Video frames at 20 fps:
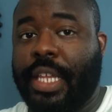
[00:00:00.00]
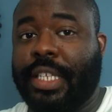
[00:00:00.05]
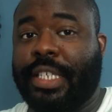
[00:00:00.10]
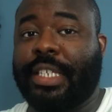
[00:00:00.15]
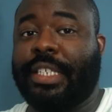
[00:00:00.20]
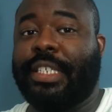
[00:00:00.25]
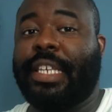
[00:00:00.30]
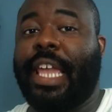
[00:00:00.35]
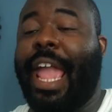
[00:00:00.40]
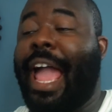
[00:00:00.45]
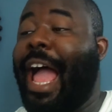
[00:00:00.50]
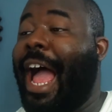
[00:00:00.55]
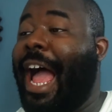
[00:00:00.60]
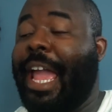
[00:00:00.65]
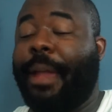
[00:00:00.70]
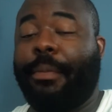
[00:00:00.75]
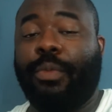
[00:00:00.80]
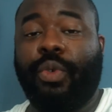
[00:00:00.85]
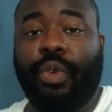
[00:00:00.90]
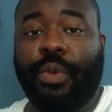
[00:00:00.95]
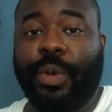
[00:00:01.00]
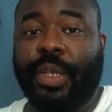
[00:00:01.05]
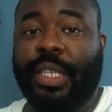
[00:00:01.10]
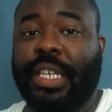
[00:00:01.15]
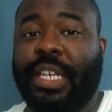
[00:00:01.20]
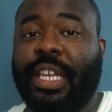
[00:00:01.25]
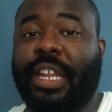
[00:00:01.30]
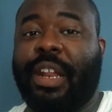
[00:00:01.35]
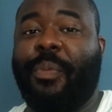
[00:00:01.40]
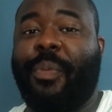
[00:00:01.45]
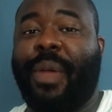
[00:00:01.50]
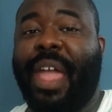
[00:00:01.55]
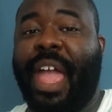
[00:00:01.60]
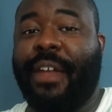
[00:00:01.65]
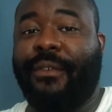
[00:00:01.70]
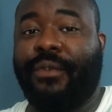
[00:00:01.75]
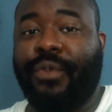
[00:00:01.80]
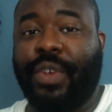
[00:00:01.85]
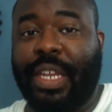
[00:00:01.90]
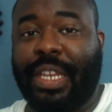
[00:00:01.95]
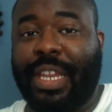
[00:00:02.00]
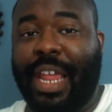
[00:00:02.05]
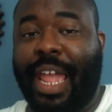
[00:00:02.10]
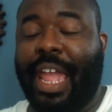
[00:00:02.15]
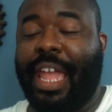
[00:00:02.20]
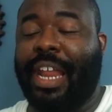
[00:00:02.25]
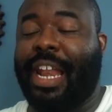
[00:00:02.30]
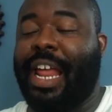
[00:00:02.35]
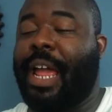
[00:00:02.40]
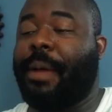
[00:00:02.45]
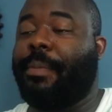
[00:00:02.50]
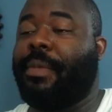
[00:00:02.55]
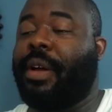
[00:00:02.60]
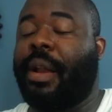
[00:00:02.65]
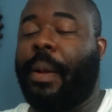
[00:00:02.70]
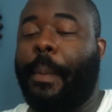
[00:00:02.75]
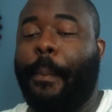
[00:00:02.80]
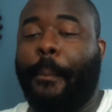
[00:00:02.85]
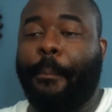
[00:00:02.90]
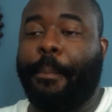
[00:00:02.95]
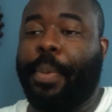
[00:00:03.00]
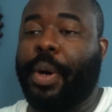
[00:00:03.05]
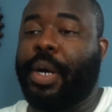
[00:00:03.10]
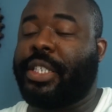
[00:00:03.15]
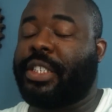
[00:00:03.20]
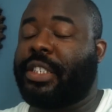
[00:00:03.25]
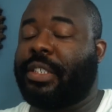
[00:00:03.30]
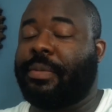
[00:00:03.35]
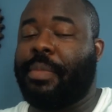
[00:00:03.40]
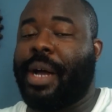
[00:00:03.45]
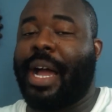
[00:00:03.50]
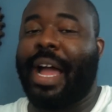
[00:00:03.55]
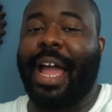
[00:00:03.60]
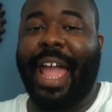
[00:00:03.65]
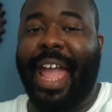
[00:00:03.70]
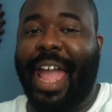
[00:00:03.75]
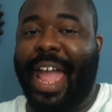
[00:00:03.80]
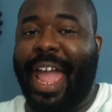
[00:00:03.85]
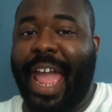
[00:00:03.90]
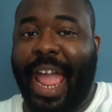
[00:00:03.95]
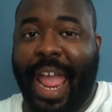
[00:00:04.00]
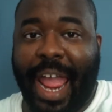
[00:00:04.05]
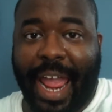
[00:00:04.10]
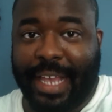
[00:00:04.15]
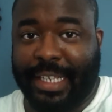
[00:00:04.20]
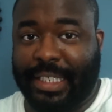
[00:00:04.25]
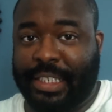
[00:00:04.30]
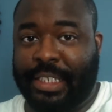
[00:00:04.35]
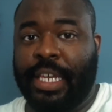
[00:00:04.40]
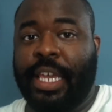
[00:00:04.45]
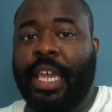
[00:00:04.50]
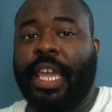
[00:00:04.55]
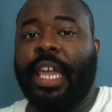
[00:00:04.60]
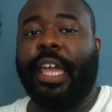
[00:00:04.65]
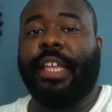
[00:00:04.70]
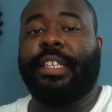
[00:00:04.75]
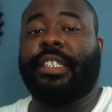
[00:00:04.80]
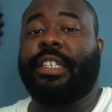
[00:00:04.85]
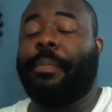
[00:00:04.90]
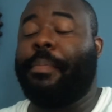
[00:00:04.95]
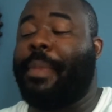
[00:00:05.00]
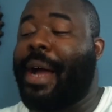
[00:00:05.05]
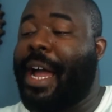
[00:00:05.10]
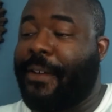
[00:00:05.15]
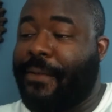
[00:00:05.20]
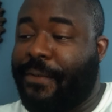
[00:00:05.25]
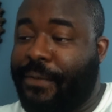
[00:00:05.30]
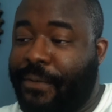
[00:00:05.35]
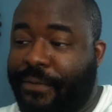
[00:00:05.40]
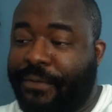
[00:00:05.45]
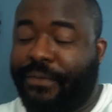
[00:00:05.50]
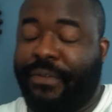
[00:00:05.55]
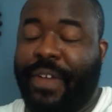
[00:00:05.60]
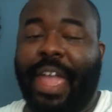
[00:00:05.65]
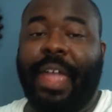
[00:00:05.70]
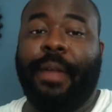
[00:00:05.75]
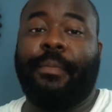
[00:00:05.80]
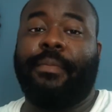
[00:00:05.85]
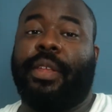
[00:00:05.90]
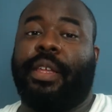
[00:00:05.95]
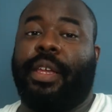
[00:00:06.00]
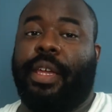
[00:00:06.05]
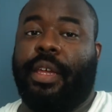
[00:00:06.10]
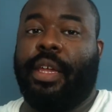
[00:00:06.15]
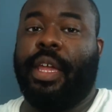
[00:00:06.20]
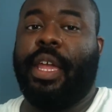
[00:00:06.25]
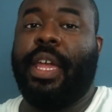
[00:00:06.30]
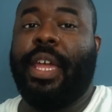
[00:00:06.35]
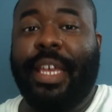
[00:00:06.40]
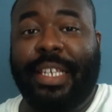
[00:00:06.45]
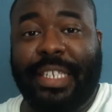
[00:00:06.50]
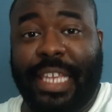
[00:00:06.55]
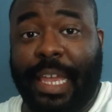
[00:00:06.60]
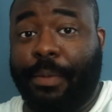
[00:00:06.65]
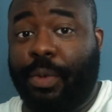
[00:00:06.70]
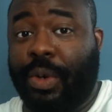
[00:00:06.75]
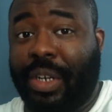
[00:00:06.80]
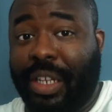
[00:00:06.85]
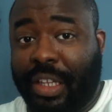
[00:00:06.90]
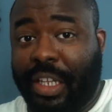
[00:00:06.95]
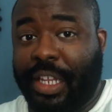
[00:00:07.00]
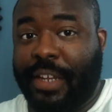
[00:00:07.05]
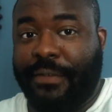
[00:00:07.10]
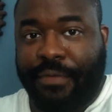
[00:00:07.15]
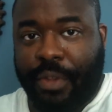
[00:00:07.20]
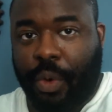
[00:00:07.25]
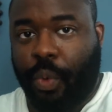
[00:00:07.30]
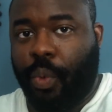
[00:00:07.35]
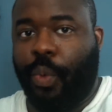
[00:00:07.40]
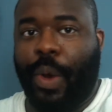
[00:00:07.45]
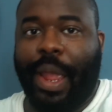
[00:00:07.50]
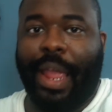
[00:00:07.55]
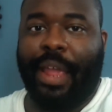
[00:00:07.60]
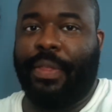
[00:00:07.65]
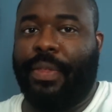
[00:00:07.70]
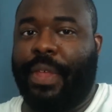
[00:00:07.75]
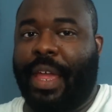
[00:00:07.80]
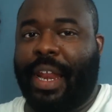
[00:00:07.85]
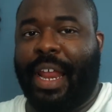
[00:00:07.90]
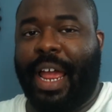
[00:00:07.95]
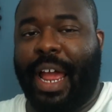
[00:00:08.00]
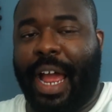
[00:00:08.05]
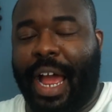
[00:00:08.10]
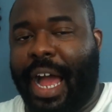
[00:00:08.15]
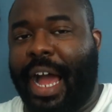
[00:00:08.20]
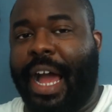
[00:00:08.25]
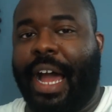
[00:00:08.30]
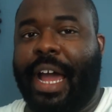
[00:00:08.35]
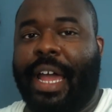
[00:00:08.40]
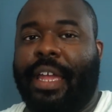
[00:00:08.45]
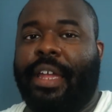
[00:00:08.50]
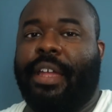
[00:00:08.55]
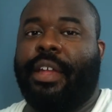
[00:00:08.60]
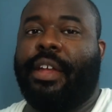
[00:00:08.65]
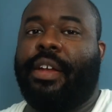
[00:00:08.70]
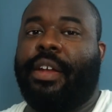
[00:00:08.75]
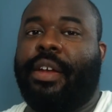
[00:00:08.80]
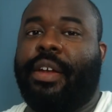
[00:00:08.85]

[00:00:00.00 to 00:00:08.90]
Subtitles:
to say, I am going to get up every day and I am going to bust my ass until my family is able to live the way that I